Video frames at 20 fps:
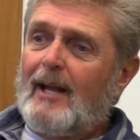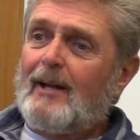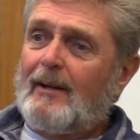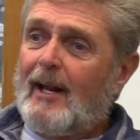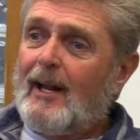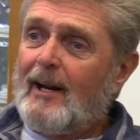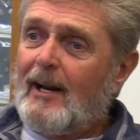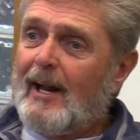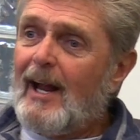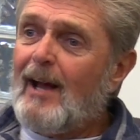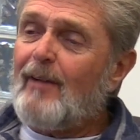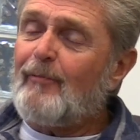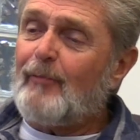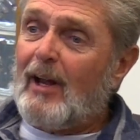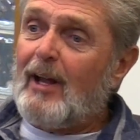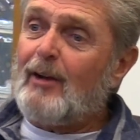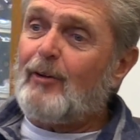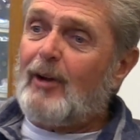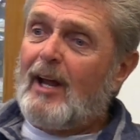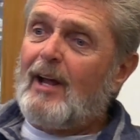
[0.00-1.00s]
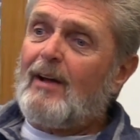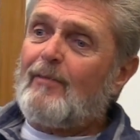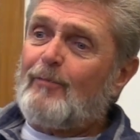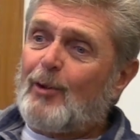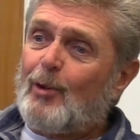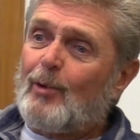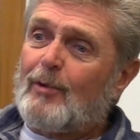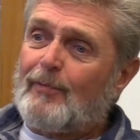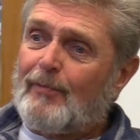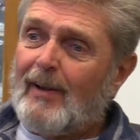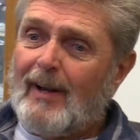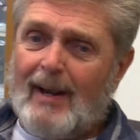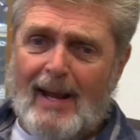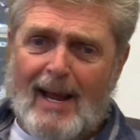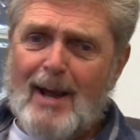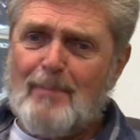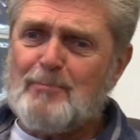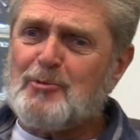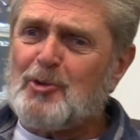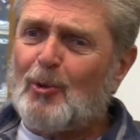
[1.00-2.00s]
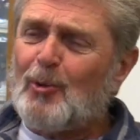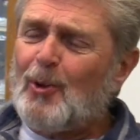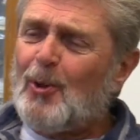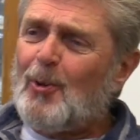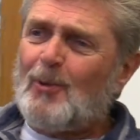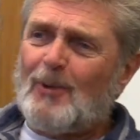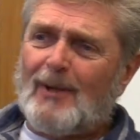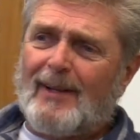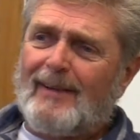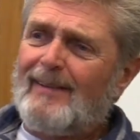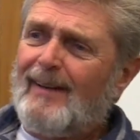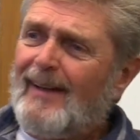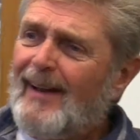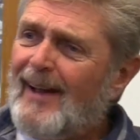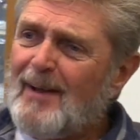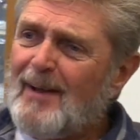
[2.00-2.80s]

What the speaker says: and have good. Absolutely.